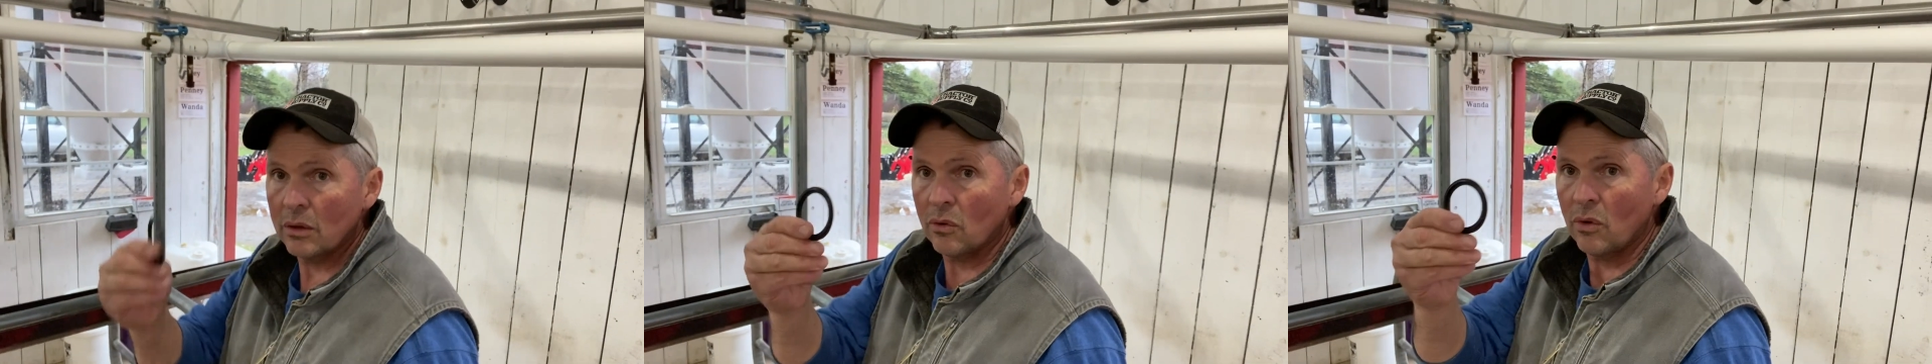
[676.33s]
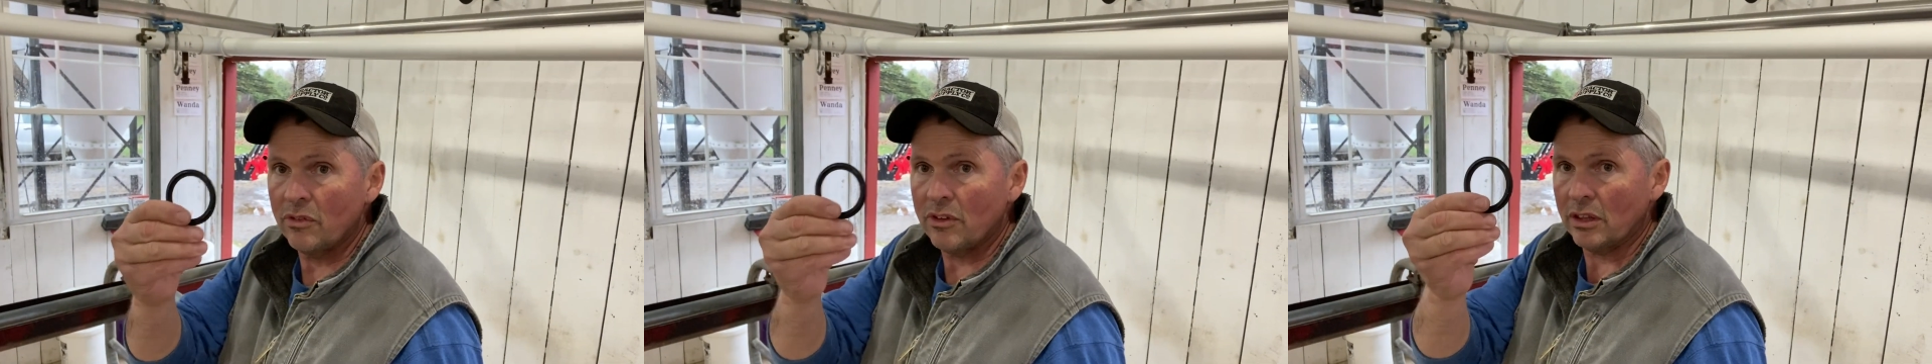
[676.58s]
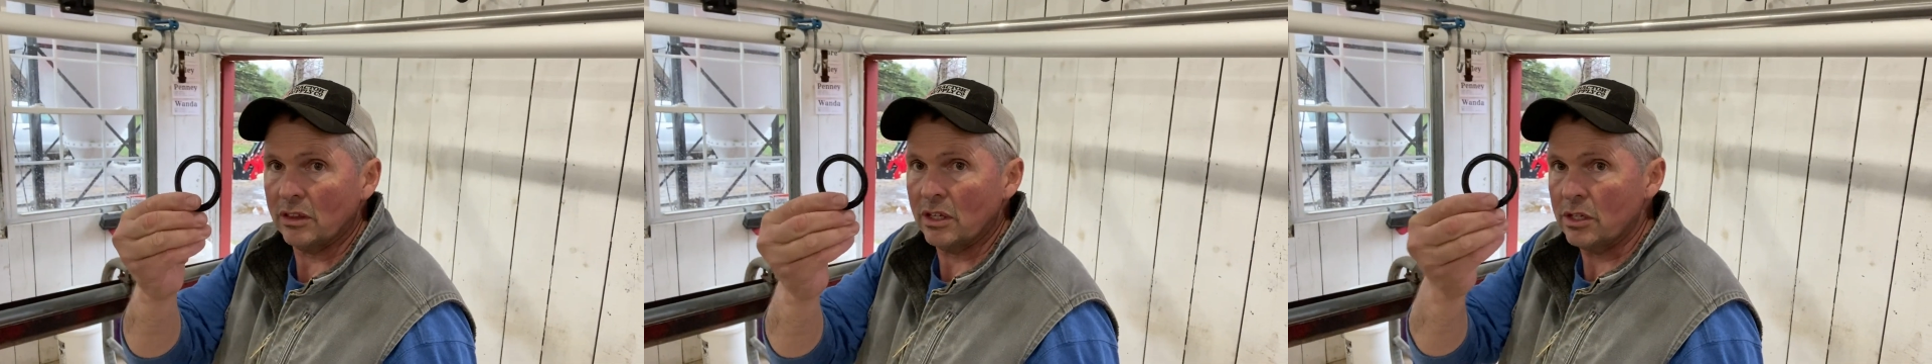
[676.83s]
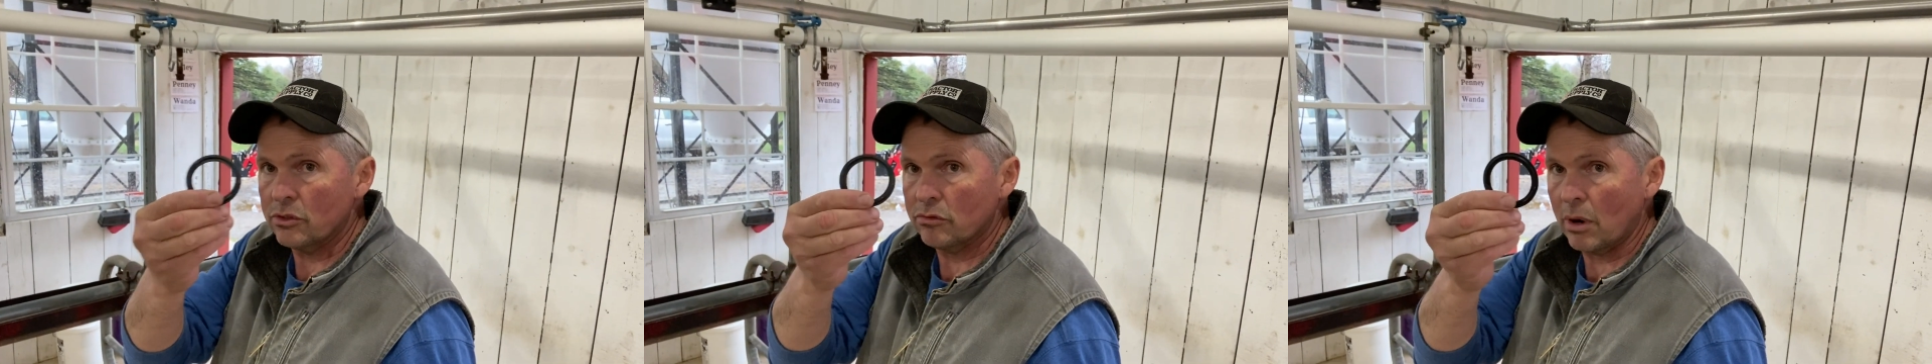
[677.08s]
we've got
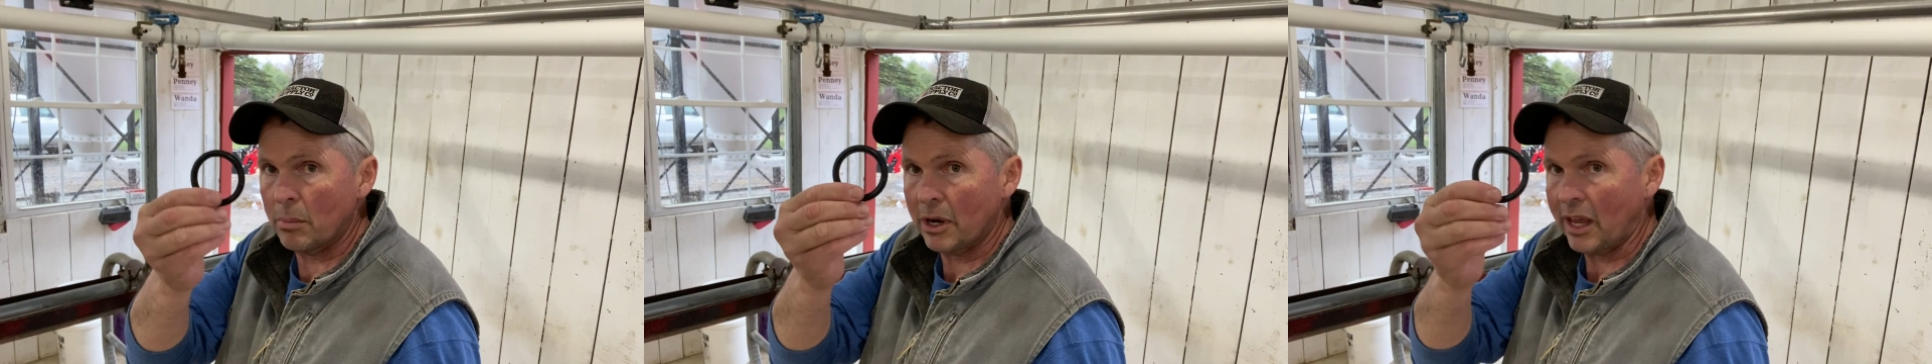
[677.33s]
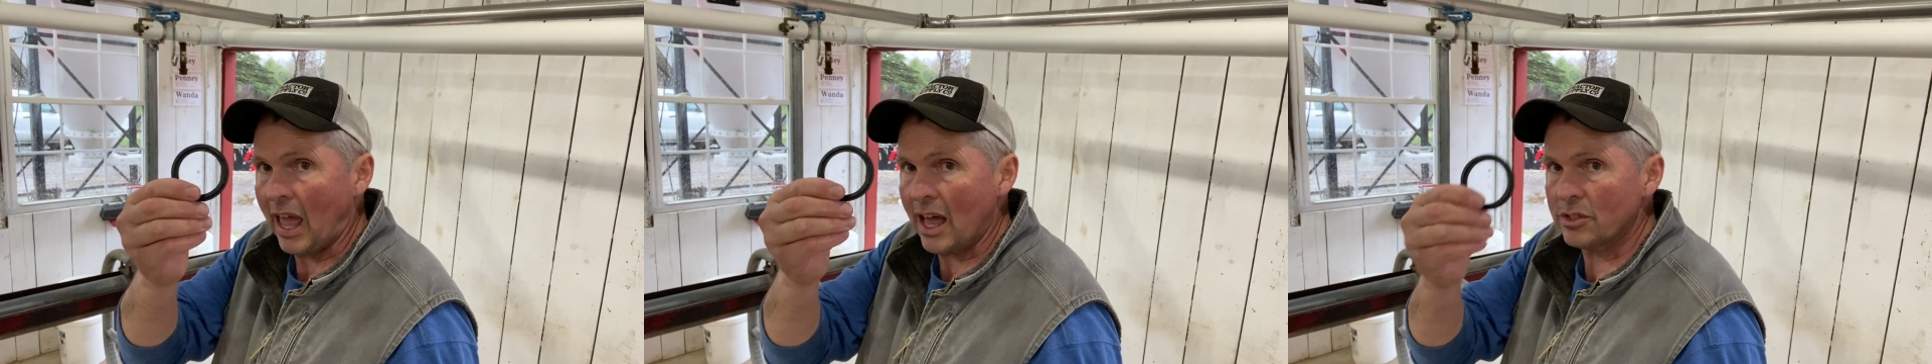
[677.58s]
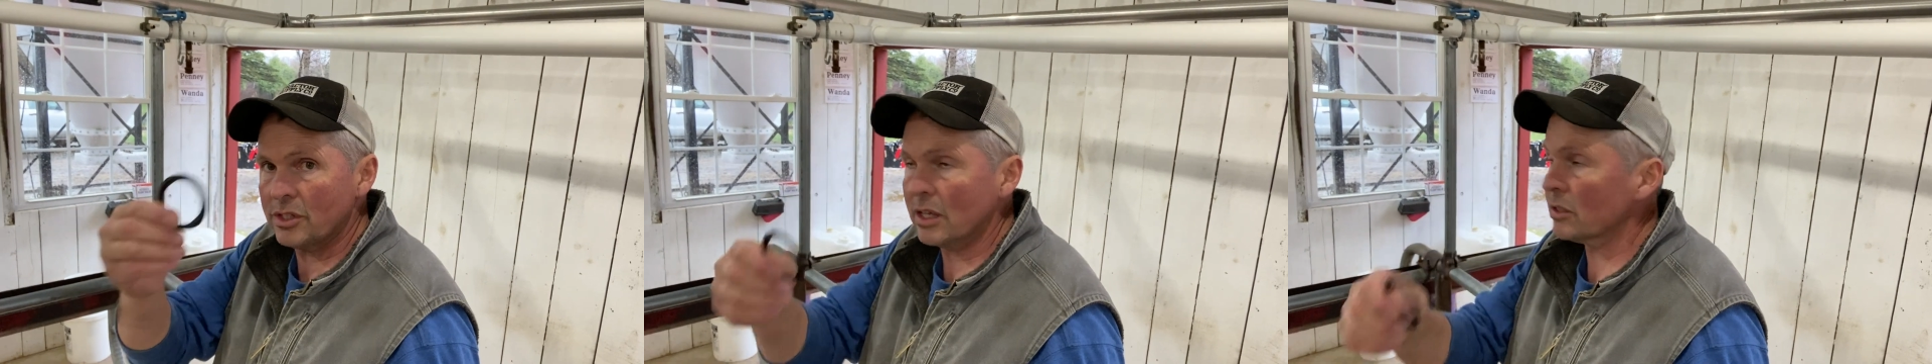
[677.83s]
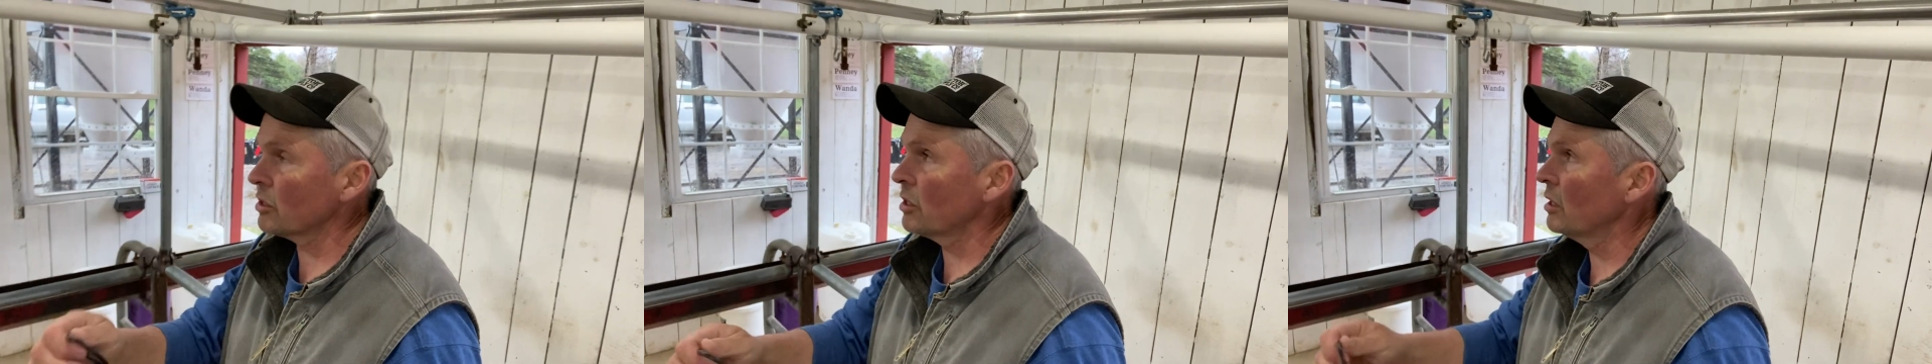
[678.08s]
these rubber
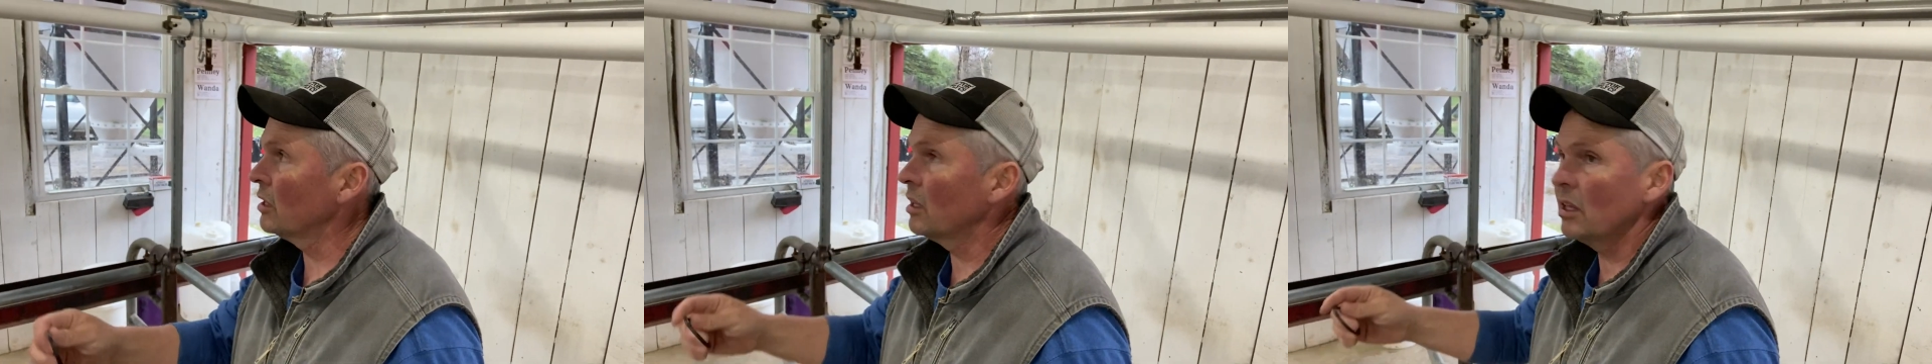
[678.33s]
gaskets.